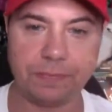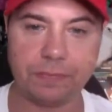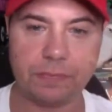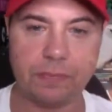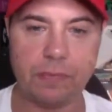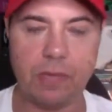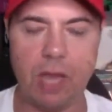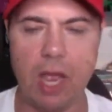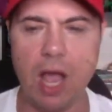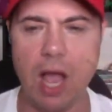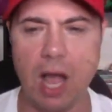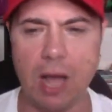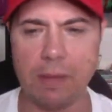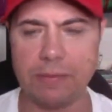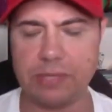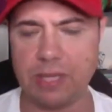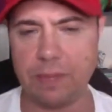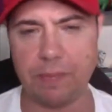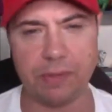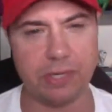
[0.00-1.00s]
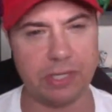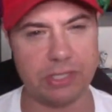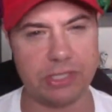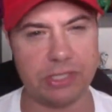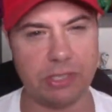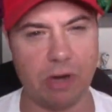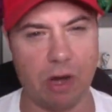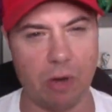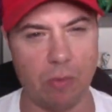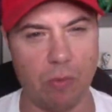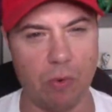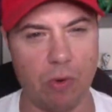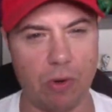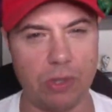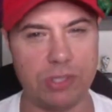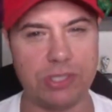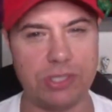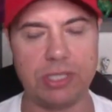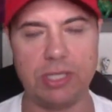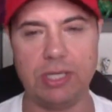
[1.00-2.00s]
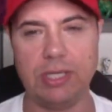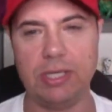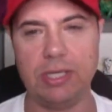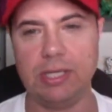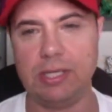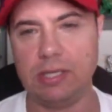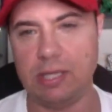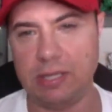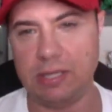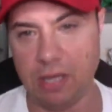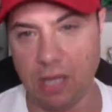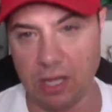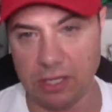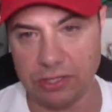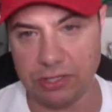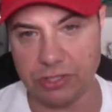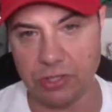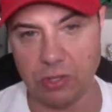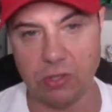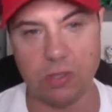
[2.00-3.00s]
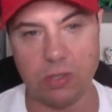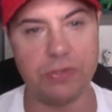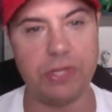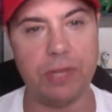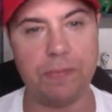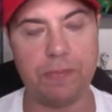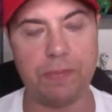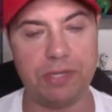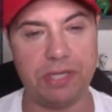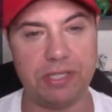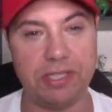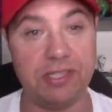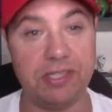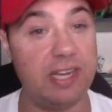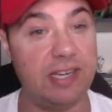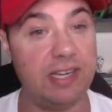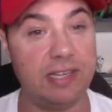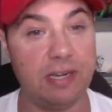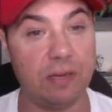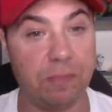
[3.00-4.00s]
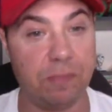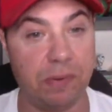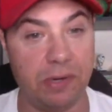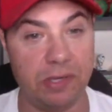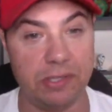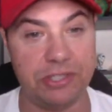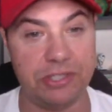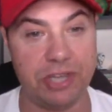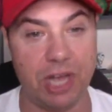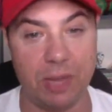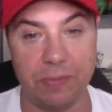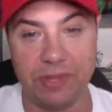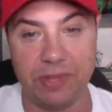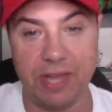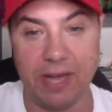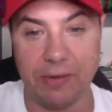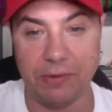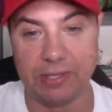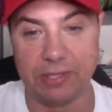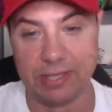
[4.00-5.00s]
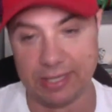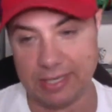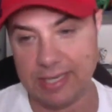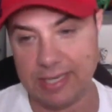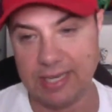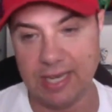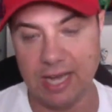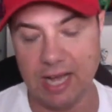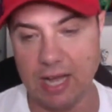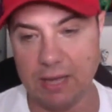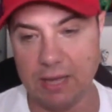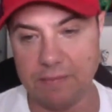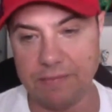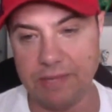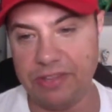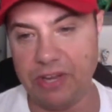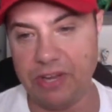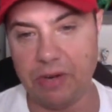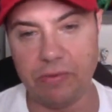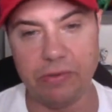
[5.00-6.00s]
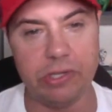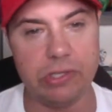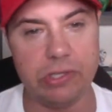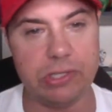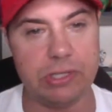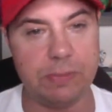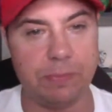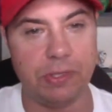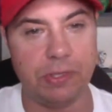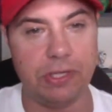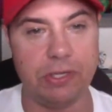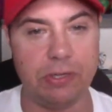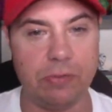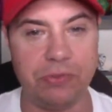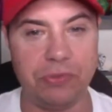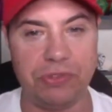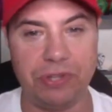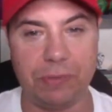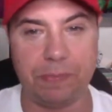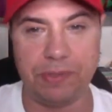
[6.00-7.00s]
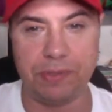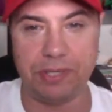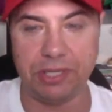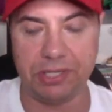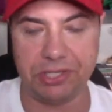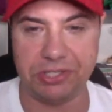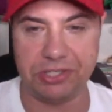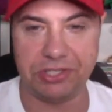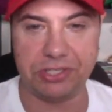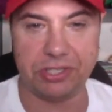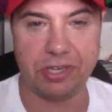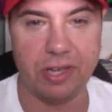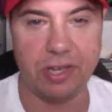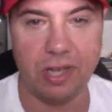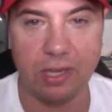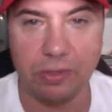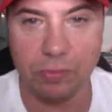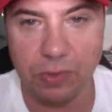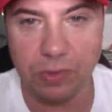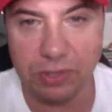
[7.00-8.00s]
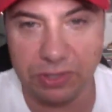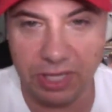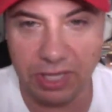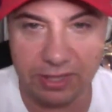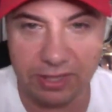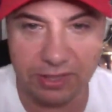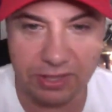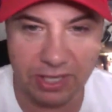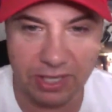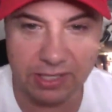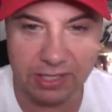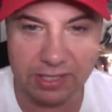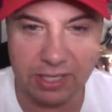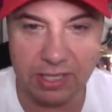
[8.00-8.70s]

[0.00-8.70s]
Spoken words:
So they predict Star Wars, the Han Solo. They predict, and they did a pretty good job with that one. And they're usually pretty good with their predictions on what they think. And they